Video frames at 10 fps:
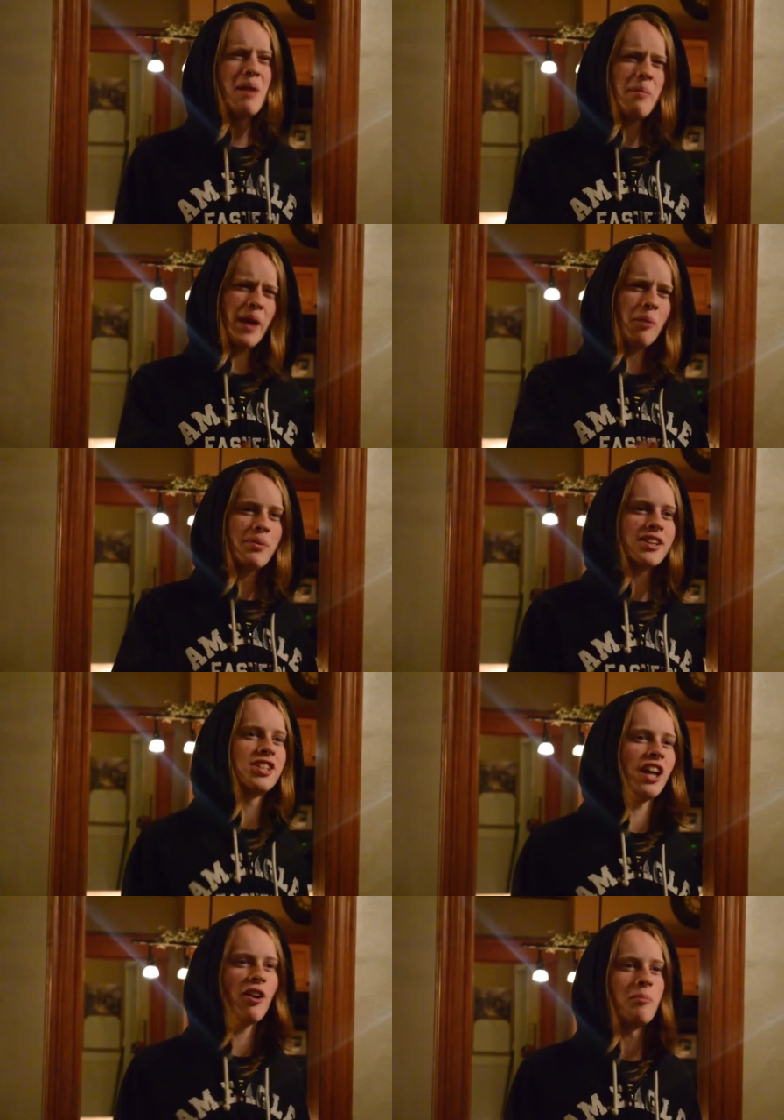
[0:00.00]
Maybe I'll bring
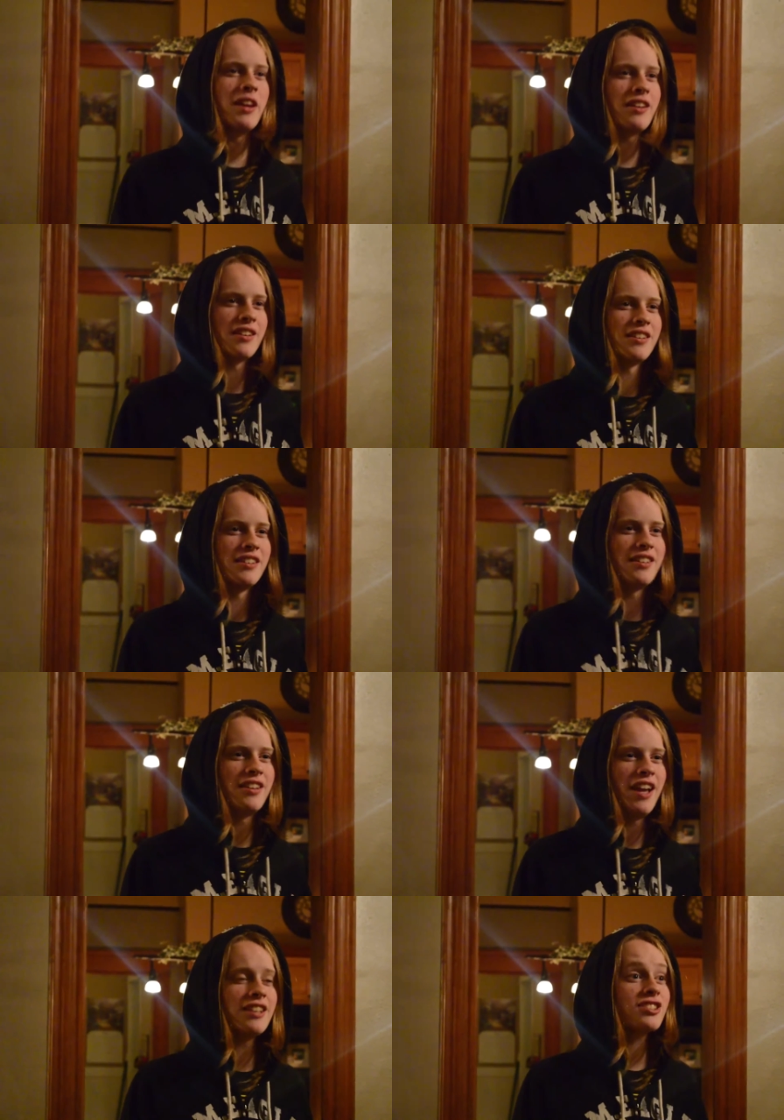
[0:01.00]
Jeremy.
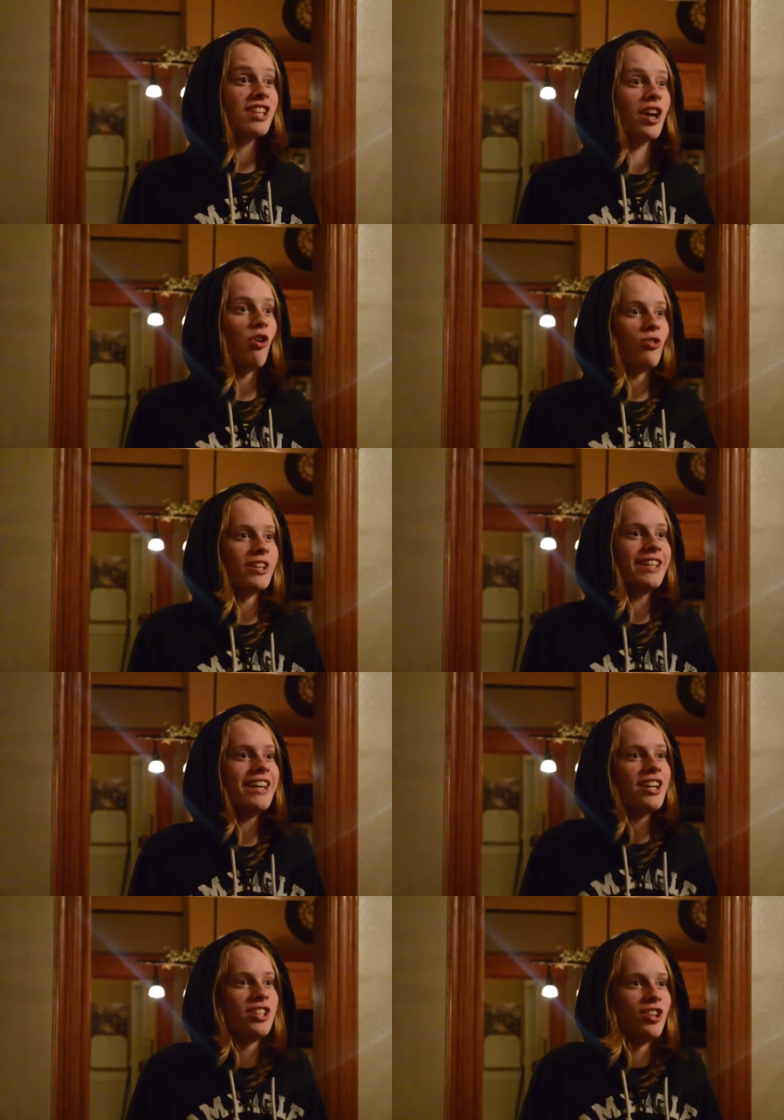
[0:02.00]
He looks like a
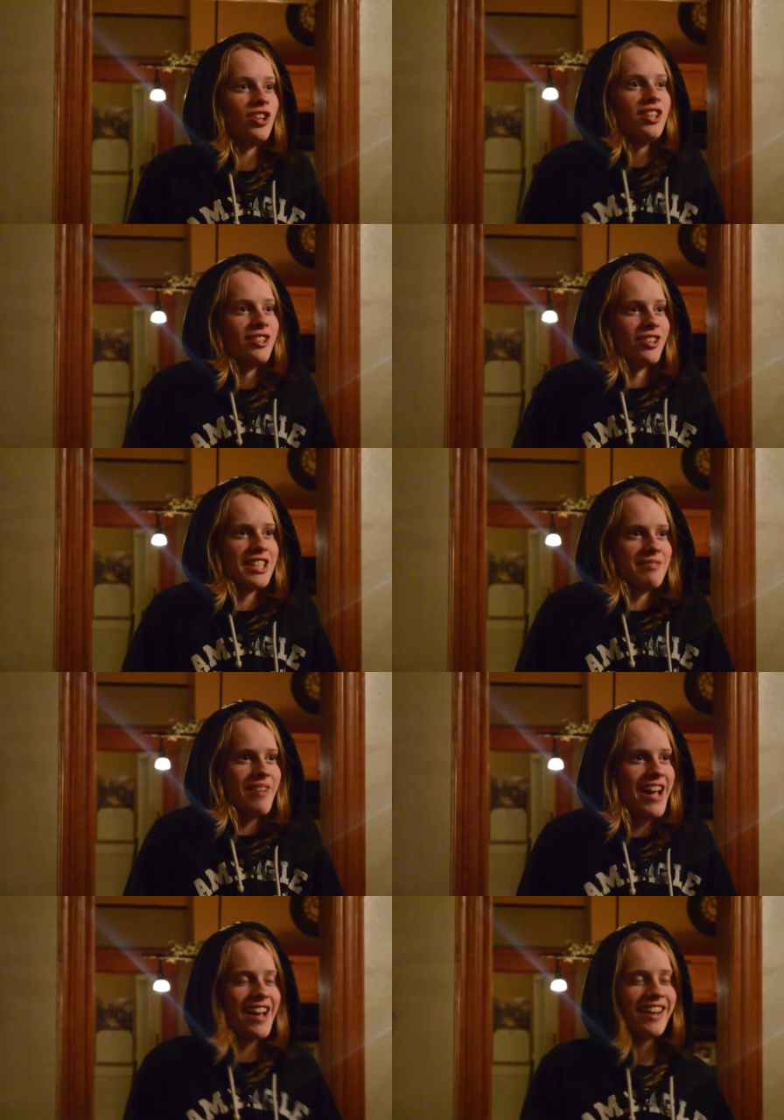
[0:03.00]
really good-looking
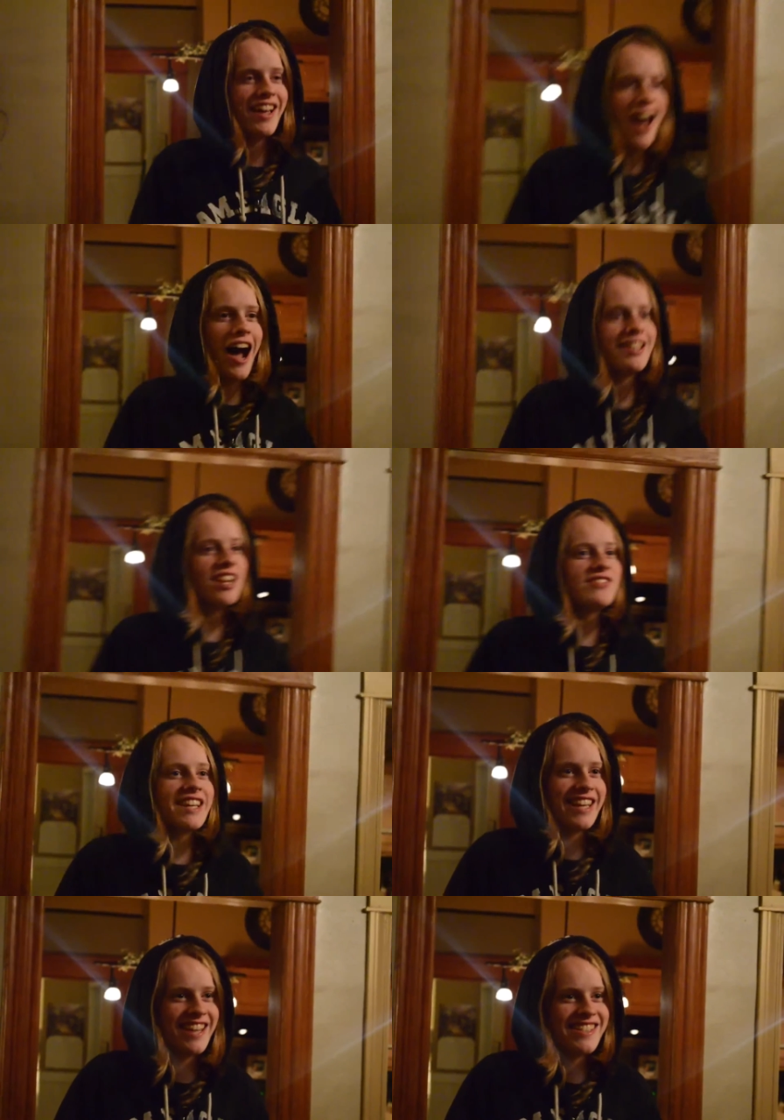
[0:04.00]
man. Okay. I'd love to
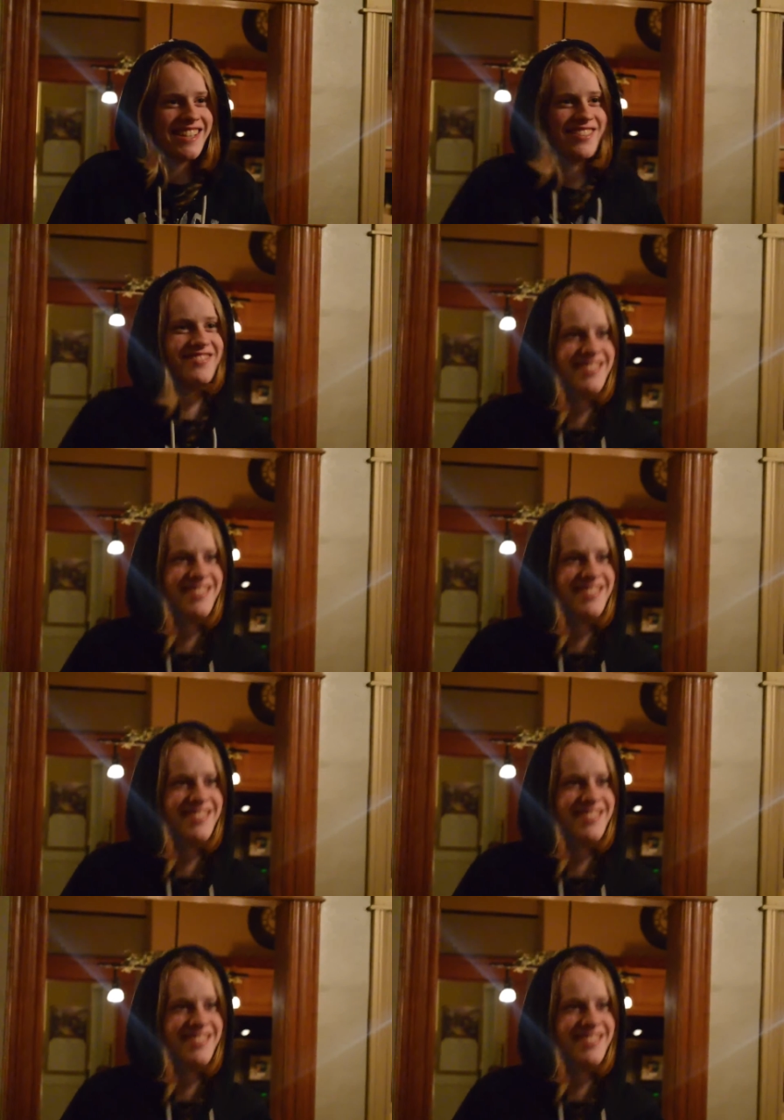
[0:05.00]
kiss okay.